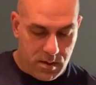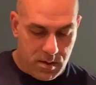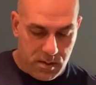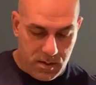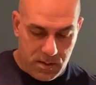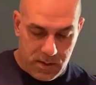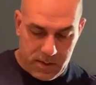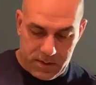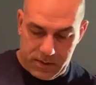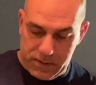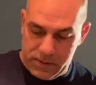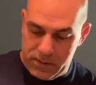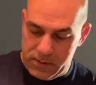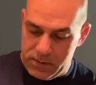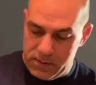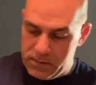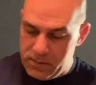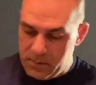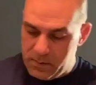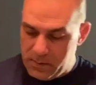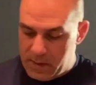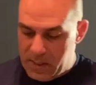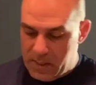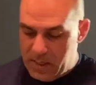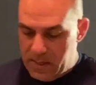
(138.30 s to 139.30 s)
Let's
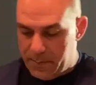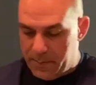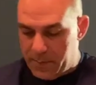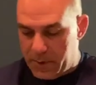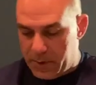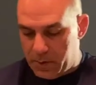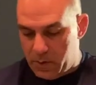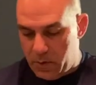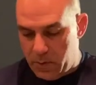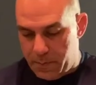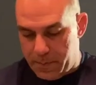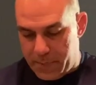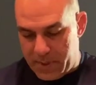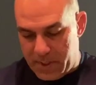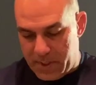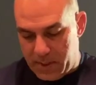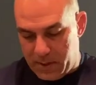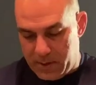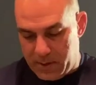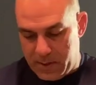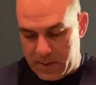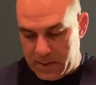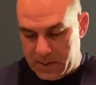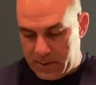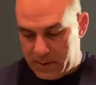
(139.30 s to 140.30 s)
keep on opening
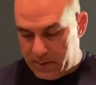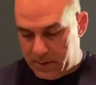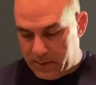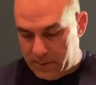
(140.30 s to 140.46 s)
this.